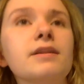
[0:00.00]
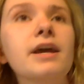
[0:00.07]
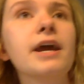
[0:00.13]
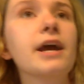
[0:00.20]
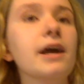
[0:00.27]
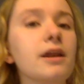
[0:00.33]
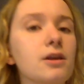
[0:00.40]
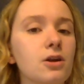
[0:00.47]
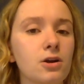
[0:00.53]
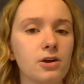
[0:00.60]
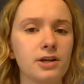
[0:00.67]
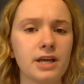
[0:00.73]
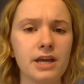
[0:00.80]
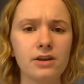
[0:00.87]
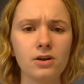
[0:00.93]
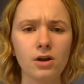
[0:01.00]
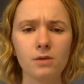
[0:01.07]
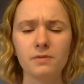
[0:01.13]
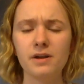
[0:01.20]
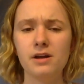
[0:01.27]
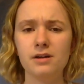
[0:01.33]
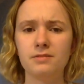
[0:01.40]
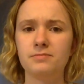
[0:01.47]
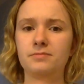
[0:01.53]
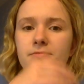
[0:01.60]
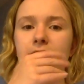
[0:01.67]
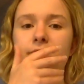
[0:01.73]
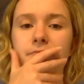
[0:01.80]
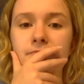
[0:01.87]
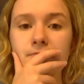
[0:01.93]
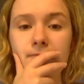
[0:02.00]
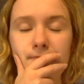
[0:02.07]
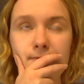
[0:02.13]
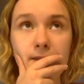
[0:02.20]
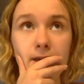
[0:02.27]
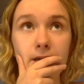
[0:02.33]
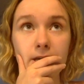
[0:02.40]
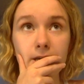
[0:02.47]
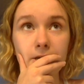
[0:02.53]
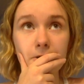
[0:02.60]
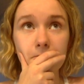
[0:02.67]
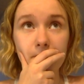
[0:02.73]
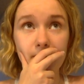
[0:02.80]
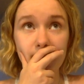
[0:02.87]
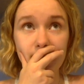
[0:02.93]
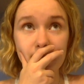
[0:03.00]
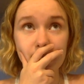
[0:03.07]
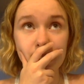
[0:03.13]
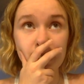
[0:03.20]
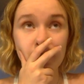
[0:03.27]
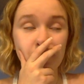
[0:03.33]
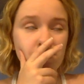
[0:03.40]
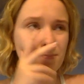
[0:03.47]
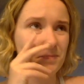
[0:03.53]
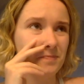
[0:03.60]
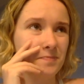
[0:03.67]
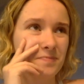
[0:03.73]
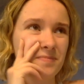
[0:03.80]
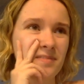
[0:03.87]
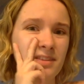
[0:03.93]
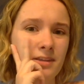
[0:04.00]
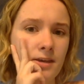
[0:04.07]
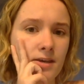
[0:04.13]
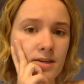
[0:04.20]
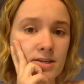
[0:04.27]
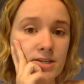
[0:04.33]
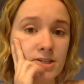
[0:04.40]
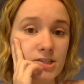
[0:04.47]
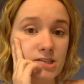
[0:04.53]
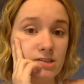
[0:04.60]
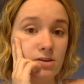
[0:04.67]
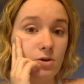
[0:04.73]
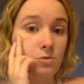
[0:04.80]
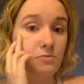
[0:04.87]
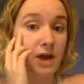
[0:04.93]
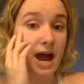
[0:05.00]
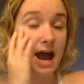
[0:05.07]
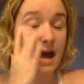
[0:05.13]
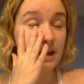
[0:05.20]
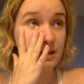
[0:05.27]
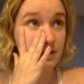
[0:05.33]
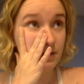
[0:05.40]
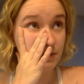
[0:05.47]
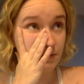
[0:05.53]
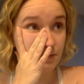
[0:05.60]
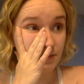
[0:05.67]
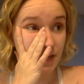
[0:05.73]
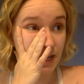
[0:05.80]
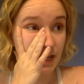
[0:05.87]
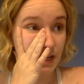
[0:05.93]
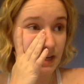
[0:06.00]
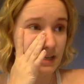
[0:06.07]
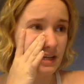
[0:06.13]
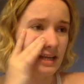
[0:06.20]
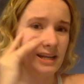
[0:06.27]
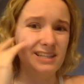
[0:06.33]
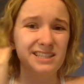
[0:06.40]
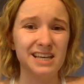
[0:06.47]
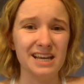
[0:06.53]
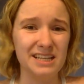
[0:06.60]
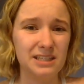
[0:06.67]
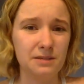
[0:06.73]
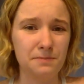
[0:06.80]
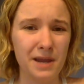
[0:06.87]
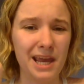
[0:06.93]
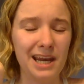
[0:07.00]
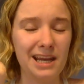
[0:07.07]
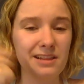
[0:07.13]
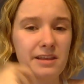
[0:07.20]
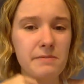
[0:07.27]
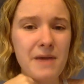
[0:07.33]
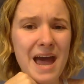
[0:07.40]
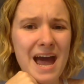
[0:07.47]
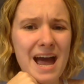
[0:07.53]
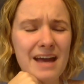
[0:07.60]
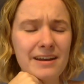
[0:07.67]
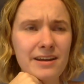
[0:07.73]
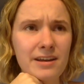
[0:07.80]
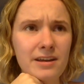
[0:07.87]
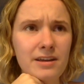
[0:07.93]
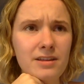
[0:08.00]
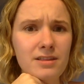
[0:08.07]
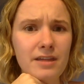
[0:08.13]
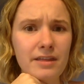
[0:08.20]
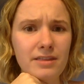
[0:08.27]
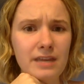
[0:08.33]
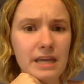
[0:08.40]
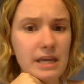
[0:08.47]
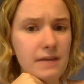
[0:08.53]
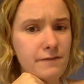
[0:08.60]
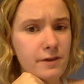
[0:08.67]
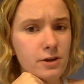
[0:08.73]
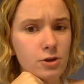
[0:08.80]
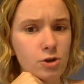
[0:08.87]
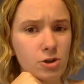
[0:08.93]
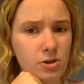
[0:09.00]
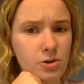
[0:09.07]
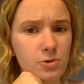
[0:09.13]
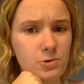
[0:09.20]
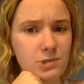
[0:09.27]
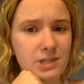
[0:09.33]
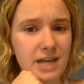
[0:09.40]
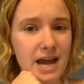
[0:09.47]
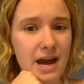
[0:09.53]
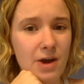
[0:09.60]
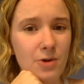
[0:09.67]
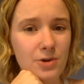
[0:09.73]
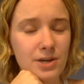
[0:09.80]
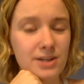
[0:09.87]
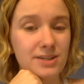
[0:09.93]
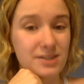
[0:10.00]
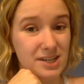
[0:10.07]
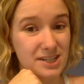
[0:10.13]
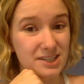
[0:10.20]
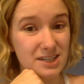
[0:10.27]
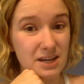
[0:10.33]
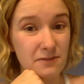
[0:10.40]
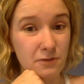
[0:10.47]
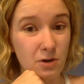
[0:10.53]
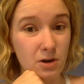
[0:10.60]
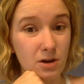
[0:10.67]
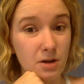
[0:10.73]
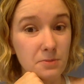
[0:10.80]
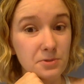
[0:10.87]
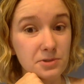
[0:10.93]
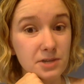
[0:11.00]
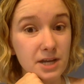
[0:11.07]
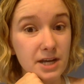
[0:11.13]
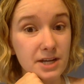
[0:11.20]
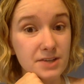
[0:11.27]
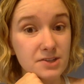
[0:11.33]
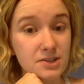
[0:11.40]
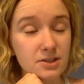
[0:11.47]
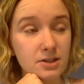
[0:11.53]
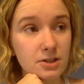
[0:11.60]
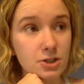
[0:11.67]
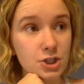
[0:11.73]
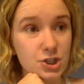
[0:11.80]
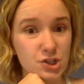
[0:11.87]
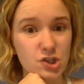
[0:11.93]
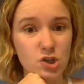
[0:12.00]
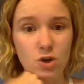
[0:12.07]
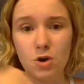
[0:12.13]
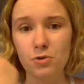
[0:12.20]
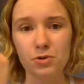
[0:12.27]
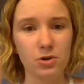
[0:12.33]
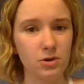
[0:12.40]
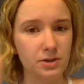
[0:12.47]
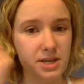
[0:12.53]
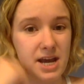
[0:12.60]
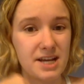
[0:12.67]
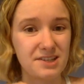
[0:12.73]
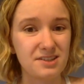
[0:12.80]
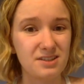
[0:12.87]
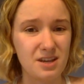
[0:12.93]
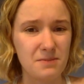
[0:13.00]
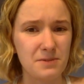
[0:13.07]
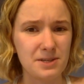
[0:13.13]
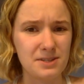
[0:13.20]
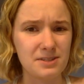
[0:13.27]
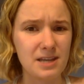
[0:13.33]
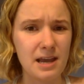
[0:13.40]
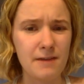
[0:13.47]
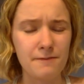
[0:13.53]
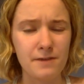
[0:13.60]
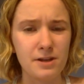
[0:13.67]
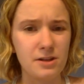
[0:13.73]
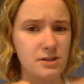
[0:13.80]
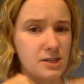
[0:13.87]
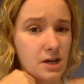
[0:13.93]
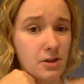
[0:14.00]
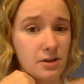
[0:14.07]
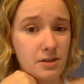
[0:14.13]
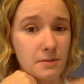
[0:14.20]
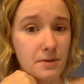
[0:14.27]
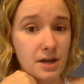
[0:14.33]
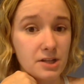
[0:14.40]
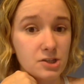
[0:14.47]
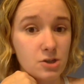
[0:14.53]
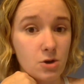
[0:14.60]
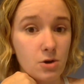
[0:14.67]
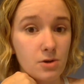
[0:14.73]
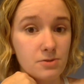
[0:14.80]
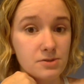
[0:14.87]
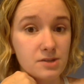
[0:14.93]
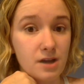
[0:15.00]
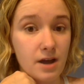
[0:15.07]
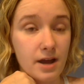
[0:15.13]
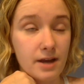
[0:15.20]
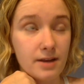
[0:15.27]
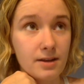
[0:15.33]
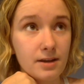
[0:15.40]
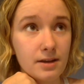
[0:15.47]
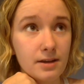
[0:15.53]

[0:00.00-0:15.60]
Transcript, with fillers: And Hurricane Irma was so bad and anticipatingly bad that they even closed down Disney for a couple days just so their guests could be safe and telling them not to go outside.